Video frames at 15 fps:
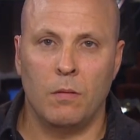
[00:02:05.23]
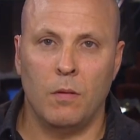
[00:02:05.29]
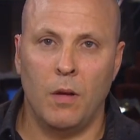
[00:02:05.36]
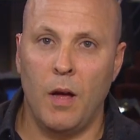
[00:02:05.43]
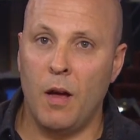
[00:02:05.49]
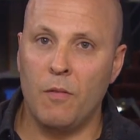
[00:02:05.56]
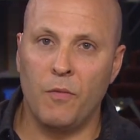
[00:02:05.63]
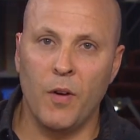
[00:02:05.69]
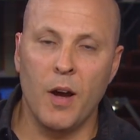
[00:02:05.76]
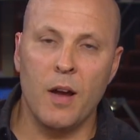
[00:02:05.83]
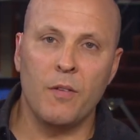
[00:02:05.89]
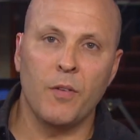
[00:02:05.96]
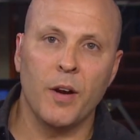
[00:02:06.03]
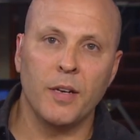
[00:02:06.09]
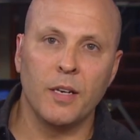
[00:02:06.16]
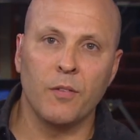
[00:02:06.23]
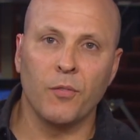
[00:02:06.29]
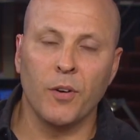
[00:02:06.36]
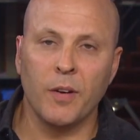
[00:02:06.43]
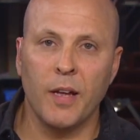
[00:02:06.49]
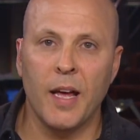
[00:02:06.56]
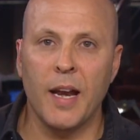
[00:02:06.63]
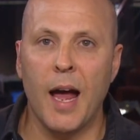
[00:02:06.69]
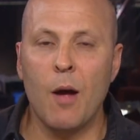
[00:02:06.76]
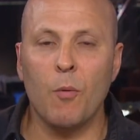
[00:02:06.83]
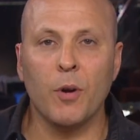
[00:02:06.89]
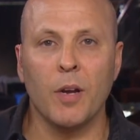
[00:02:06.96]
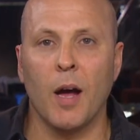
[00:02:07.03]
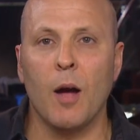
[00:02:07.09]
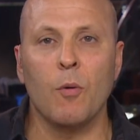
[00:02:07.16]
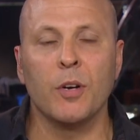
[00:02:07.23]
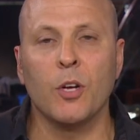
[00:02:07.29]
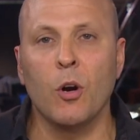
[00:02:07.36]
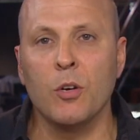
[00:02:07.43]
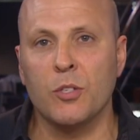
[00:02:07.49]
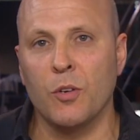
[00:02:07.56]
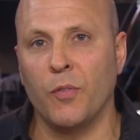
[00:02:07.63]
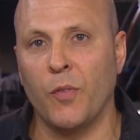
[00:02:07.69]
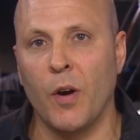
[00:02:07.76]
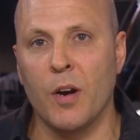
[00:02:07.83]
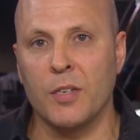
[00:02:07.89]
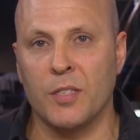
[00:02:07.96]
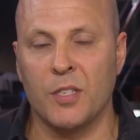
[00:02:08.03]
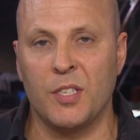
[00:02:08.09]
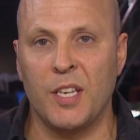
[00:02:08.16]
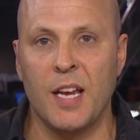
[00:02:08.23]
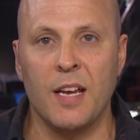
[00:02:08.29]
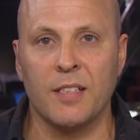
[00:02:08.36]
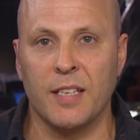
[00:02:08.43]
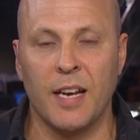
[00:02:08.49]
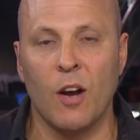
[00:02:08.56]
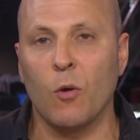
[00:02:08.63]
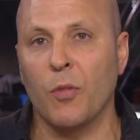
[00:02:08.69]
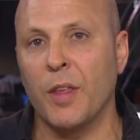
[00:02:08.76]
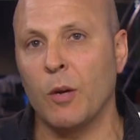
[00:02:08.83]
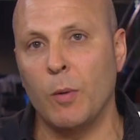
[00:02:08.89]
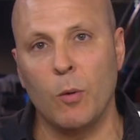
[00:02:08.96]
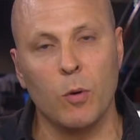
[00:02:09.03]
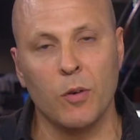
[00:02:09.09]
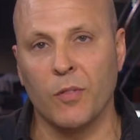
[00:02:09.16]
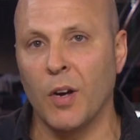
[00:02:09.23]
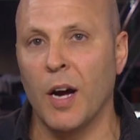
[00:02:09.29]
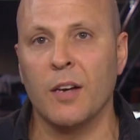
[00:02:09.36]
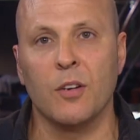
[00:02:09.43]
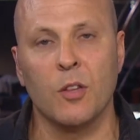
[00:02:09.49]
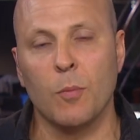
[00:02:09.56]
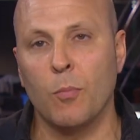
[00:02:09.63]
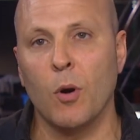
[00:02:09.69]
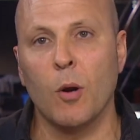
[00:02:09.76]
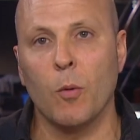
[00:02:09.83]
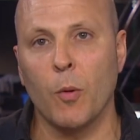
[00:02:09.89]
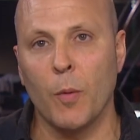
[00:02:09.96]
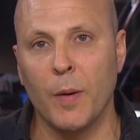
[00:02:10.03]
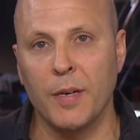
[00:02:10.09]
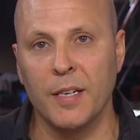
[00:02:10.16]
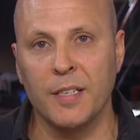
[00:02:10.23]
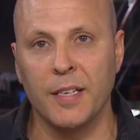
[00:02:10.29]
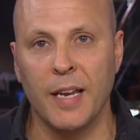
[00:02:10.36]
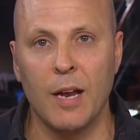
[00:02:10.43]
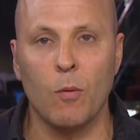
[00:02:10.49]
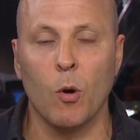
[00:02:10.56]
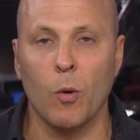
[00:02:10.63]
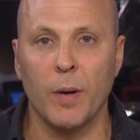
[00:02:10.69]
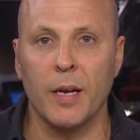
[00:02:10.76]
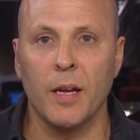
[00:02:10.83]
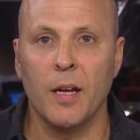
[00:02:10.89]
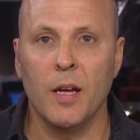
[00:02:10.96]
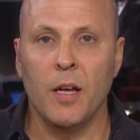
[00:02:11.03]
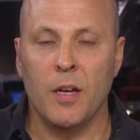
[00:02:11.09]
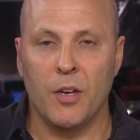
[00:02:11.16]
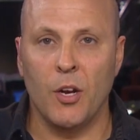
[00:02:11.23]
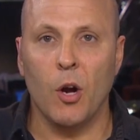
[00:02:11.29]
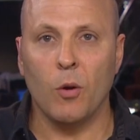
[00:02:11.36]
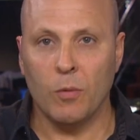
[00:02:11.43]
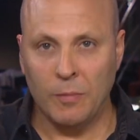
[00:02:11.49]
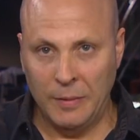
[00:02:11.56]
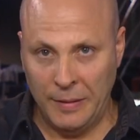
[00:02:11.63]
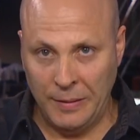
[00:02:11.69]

Uh, very, very different. And I would I would go so far as to say is that I don't think we would have gotten to the point where we did today, where we, you know,